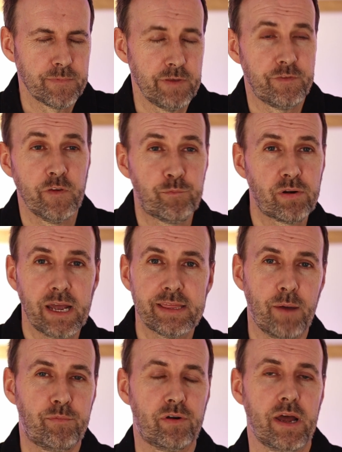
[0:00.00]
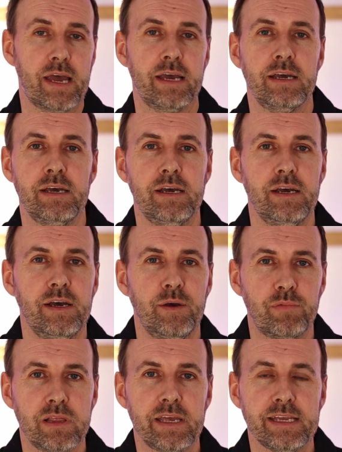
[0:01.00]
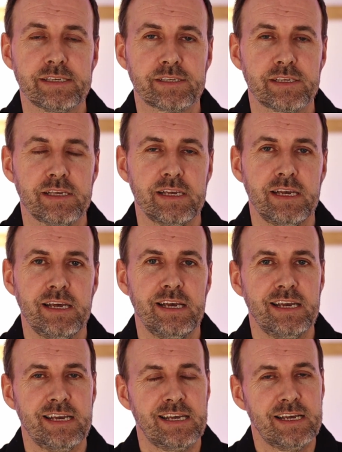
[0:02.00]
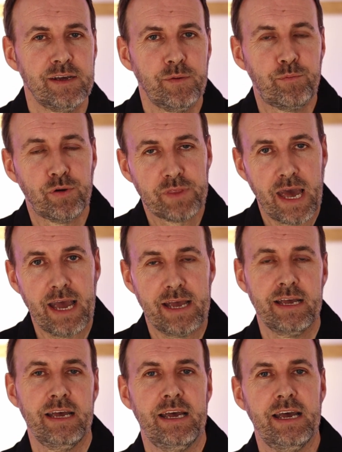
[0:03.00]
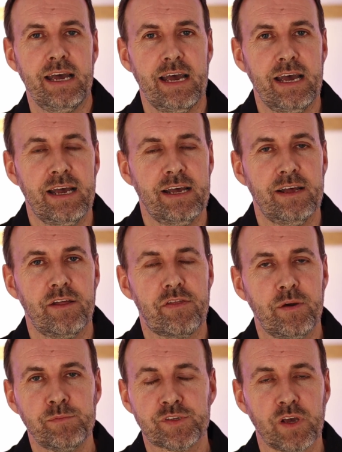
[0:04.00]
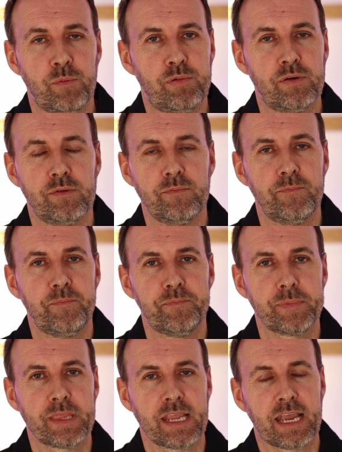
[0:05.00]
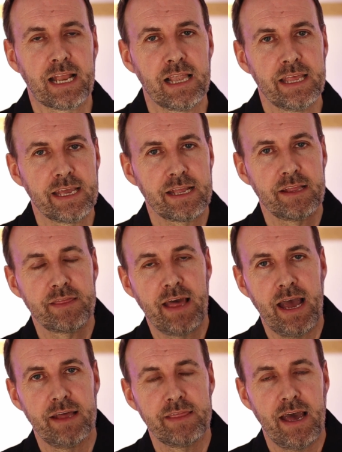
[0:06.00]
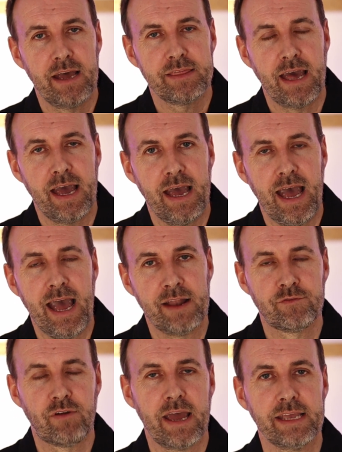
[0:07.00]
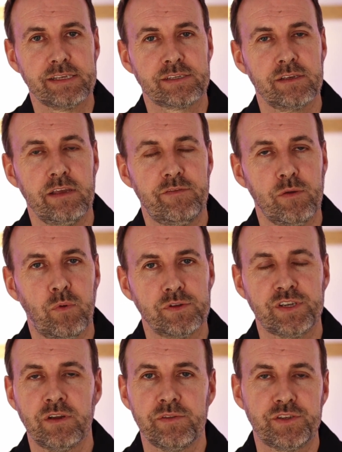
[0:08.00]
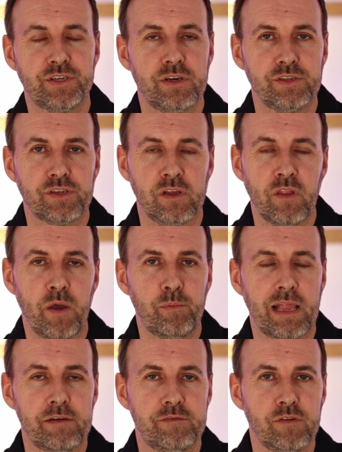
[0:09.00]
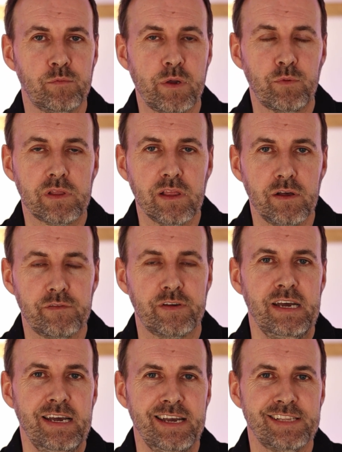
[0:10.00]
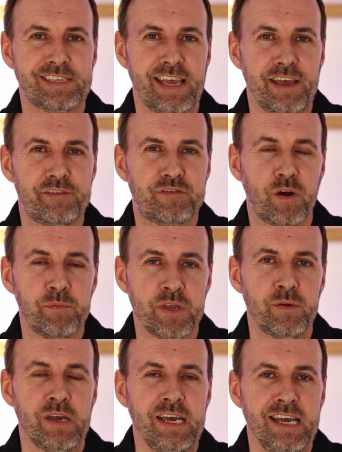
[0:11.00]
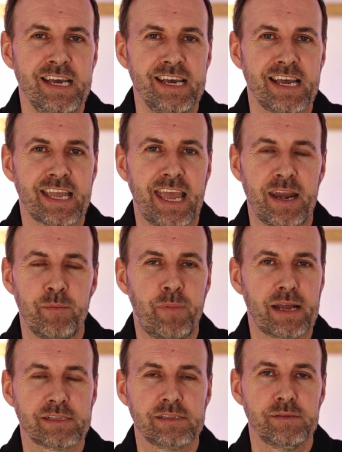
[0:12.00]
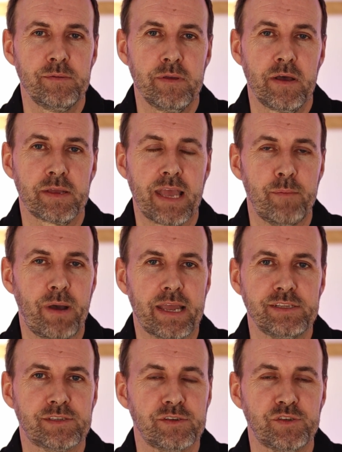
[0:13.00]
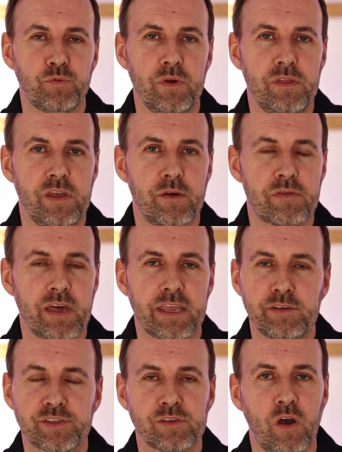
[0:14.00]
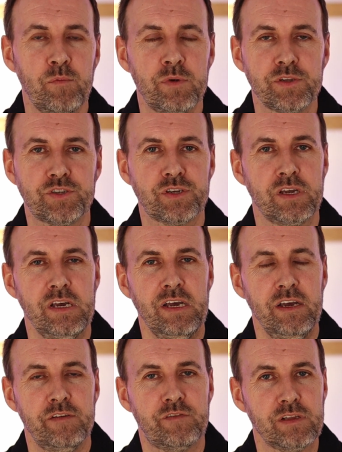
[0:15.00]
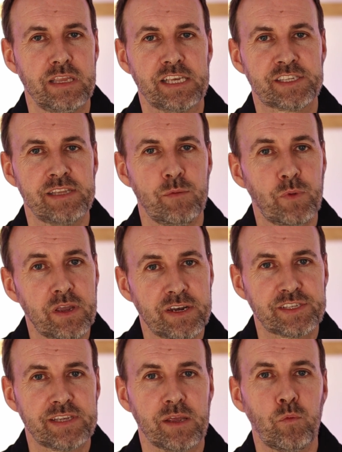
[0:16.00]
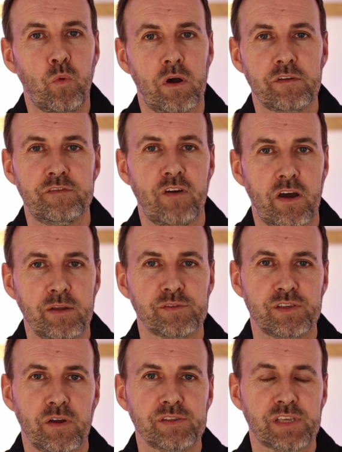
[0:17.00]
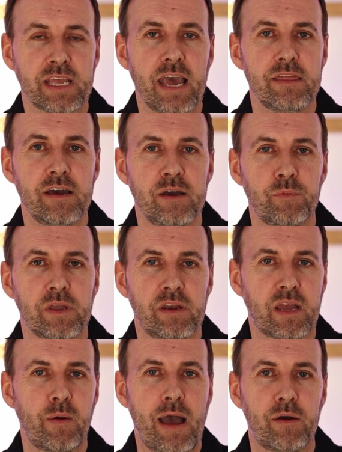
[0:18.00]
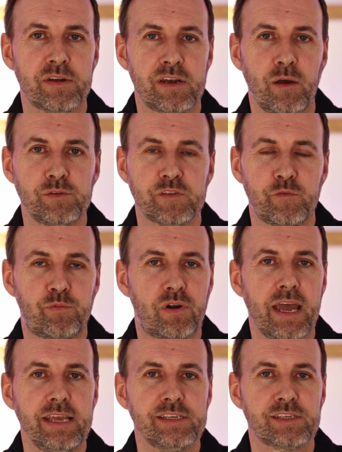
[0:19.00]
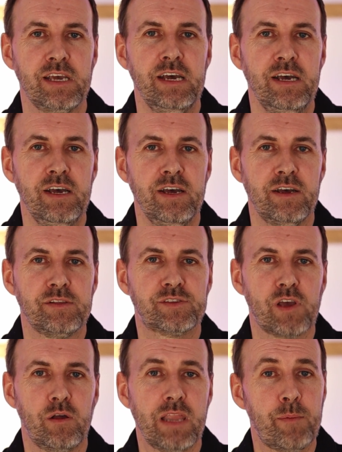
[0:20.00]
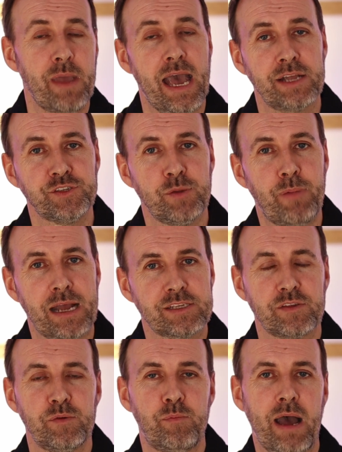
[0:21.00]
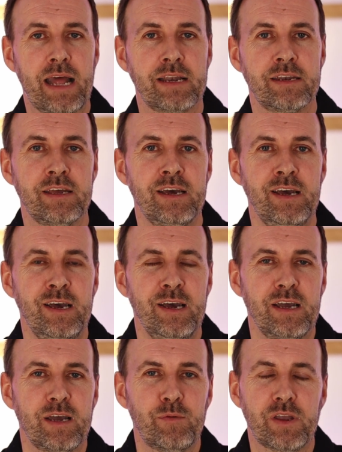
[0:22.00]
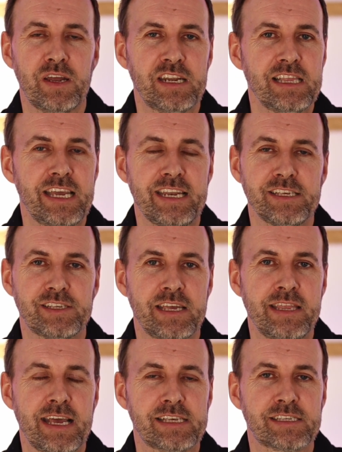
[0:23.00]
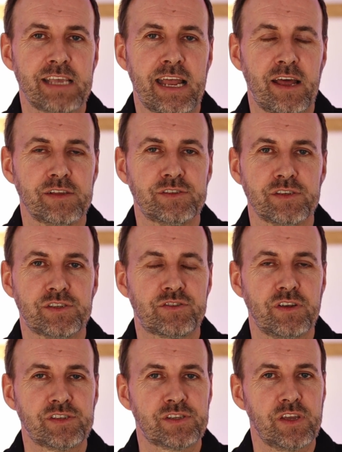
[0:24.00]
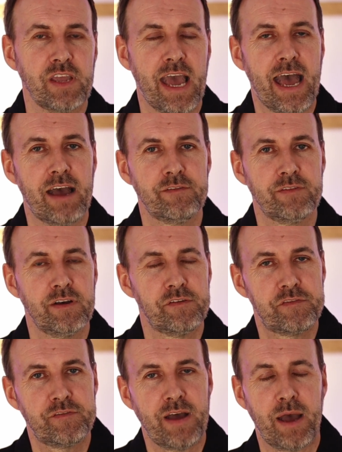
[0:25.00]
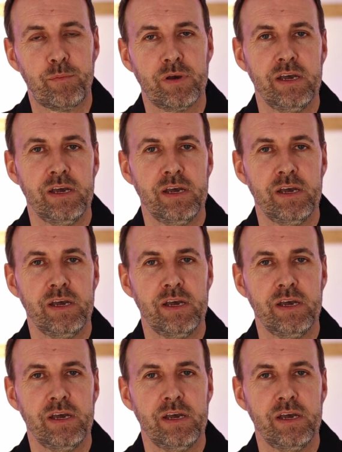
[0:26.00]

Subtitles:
If you've prayed that prayer, please put that thumbs up. Click that hand raise if you're watching on the church online platform. We would love to hear from you and get back in touch with you. Thank you so much for listening. We're going to sing one final song together. We're going to go out on a note of praise. And so let me hand you back to the band who are going to lead us in this. And I just trust that you have a fab